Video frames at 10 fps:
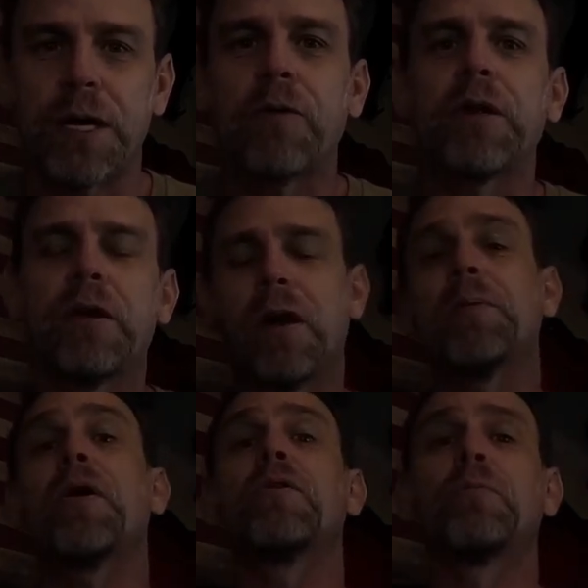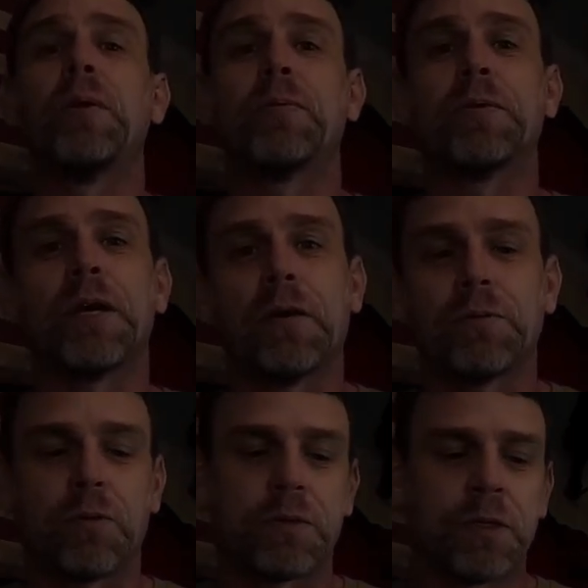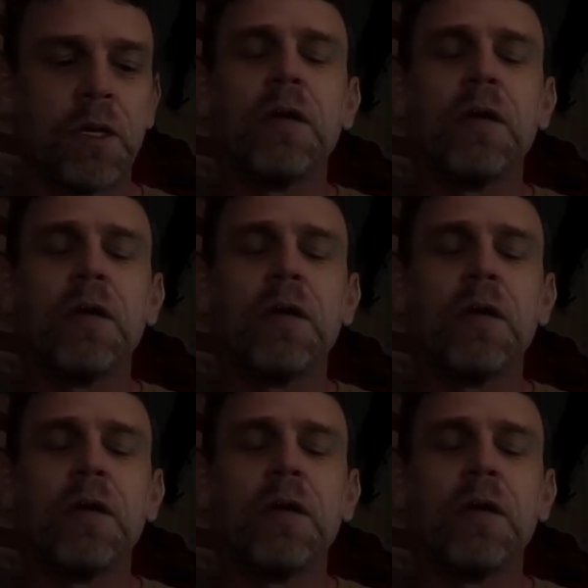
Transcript: How can it help other people in the outdoors?